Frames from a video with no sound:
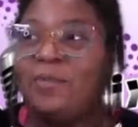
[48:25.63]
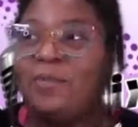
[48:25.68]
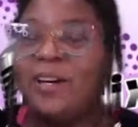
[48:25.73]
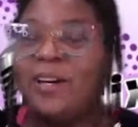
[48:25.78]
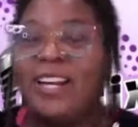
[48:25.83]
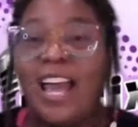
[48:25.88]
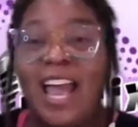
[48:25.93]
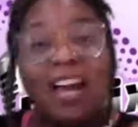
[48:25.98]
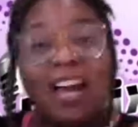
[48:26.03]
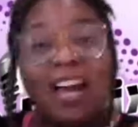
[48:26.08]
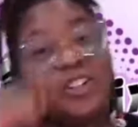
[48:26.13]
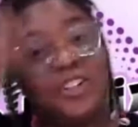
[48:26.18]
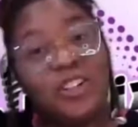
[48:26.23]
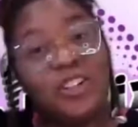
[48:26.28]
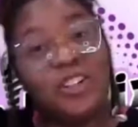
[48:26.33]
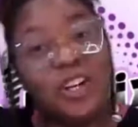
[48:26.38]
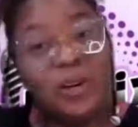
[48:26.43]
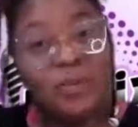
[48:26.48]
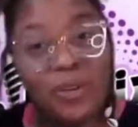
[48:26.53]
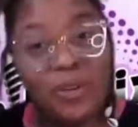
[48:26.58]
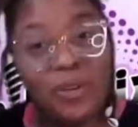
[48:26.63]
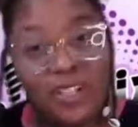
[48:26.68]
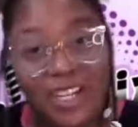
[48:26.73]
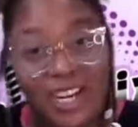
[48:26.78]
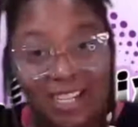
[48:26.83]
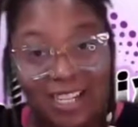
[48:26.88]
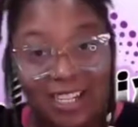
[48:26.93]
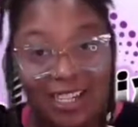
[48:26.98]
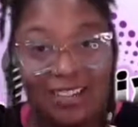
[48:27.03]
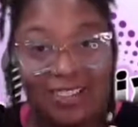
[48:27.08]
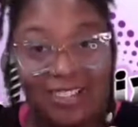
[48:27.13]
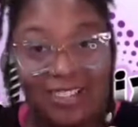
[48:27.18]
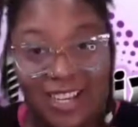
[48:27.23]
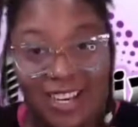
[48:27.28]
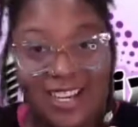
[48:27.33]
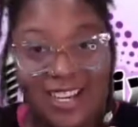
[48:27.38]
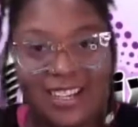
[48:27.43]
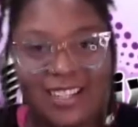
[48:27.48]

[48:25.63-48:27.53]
but extra appreciation, I'll say.